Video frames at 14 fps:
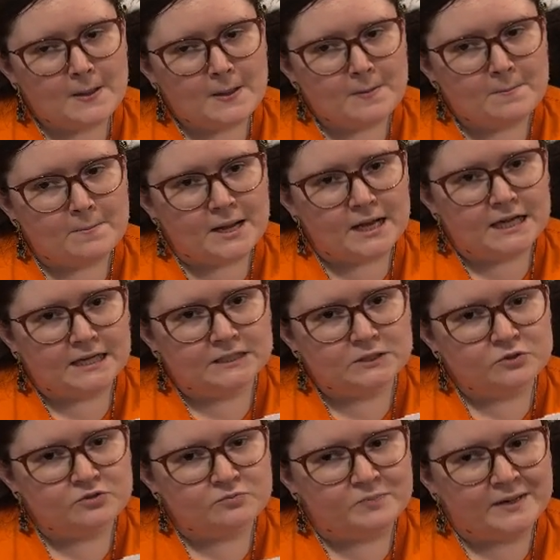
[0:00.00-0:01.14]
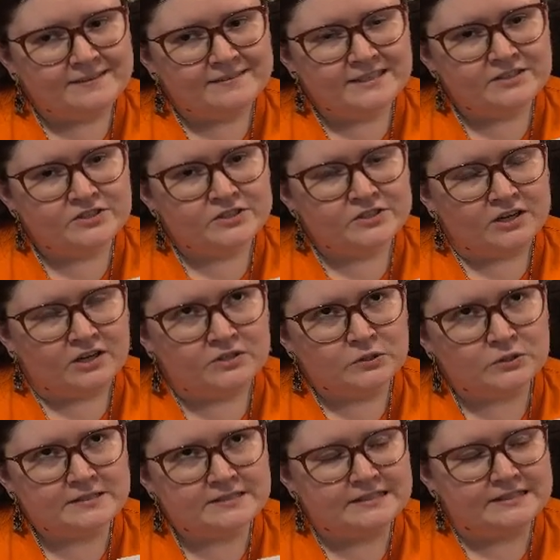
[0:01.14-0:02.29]
but it was mainly just all
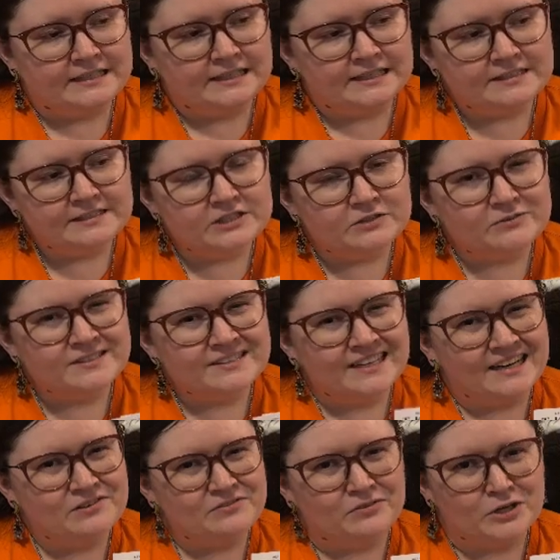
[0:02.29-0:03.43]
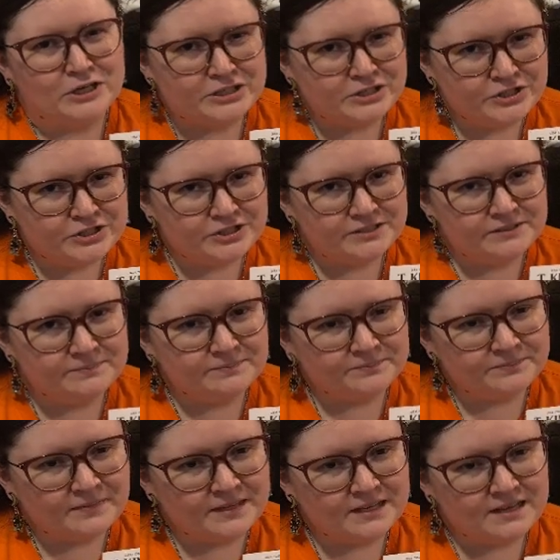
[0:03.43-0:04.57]
towards the end and it was kind of rushed.
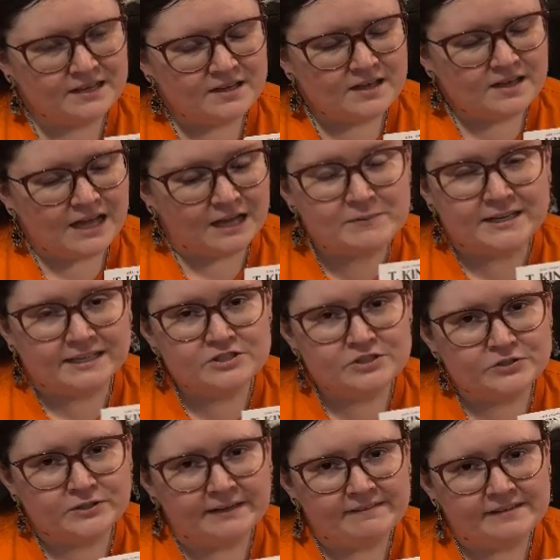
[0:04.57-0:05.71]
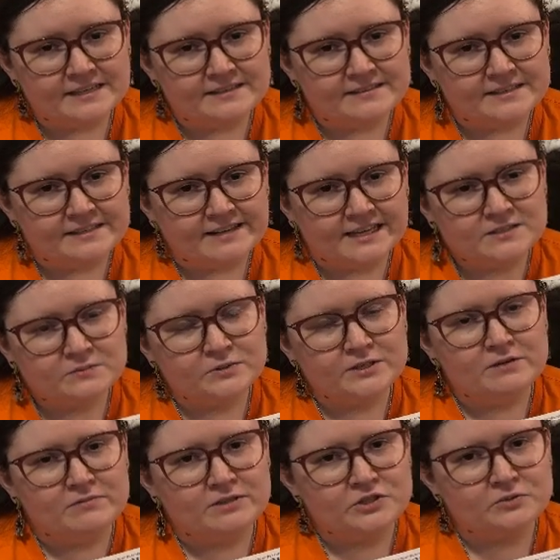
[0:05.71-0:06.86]
I mean, I enjoyed the ending. That's pretty
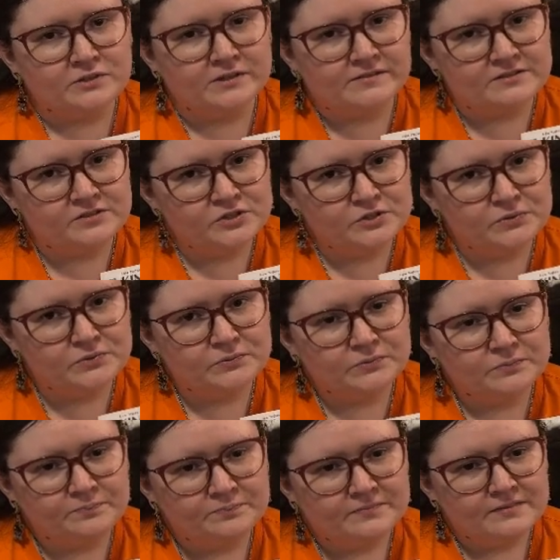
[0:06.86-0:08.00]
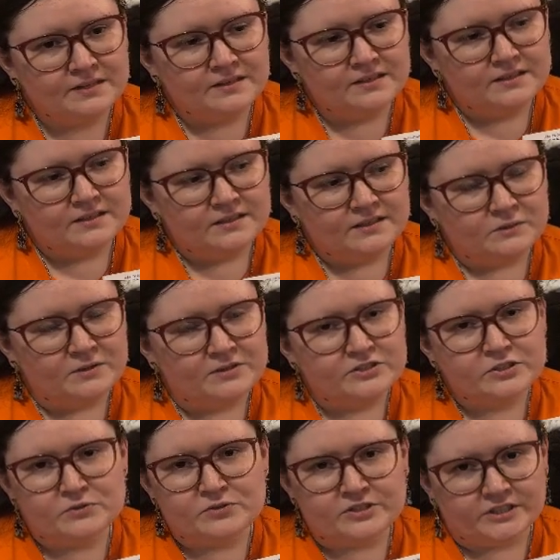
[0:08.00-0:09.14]
much where the two
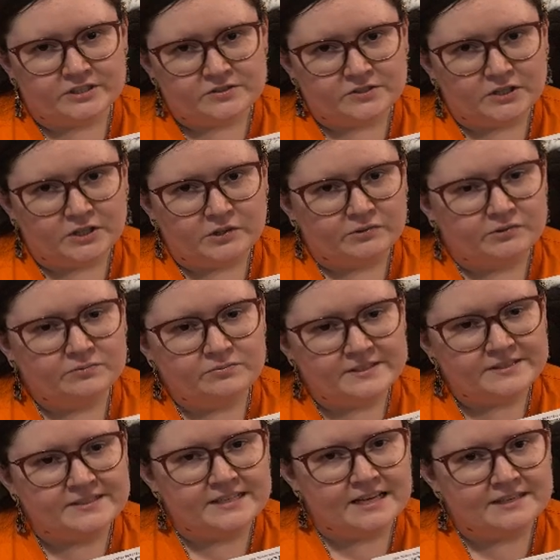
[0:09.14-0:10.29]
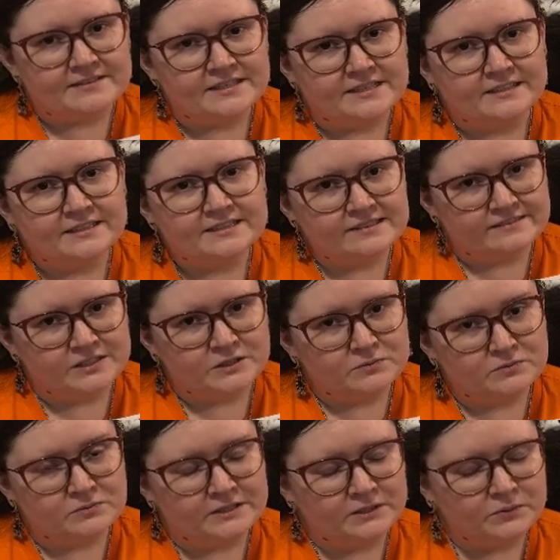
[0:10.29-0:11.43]
stars go, is the ending, because I thought it was
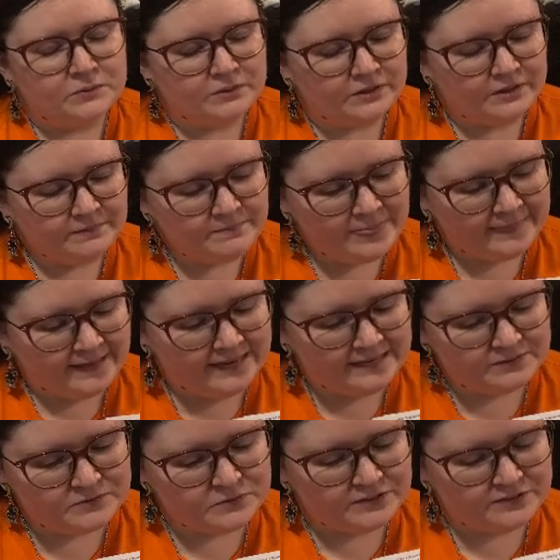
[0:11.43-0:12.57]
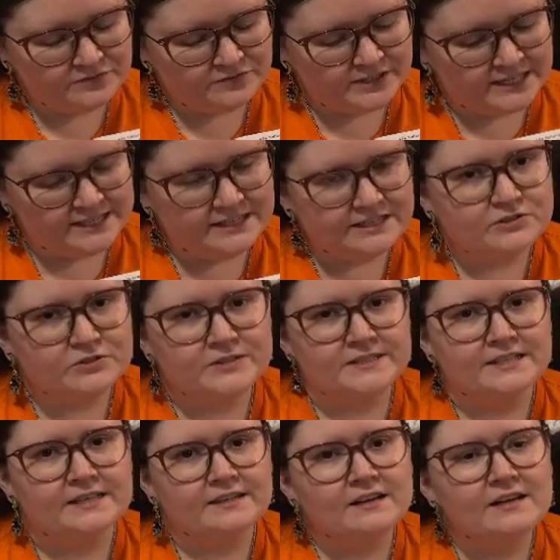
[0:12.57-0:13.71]
really cool and it was really funny and interesting.